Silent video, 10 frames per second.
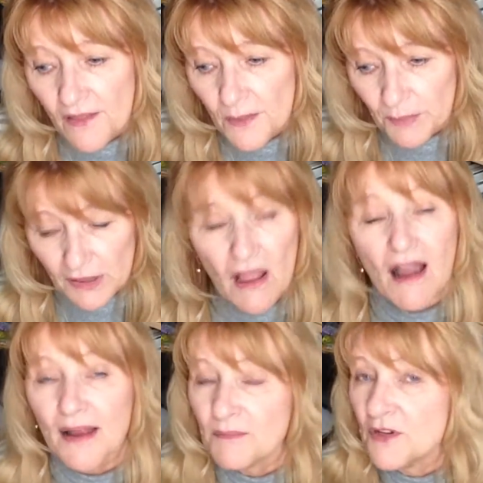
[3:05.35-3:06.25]
The
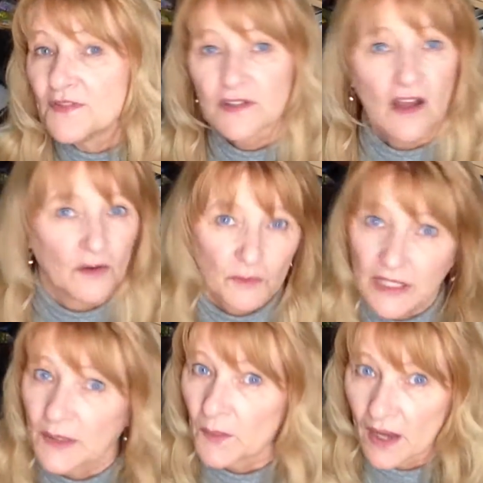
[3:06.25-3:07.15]
plot moved along
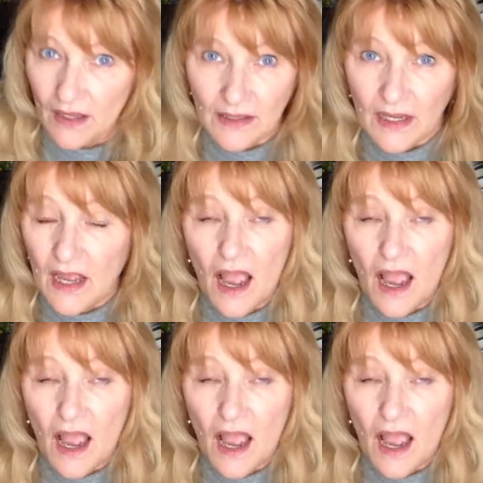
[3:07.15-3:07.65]
really well.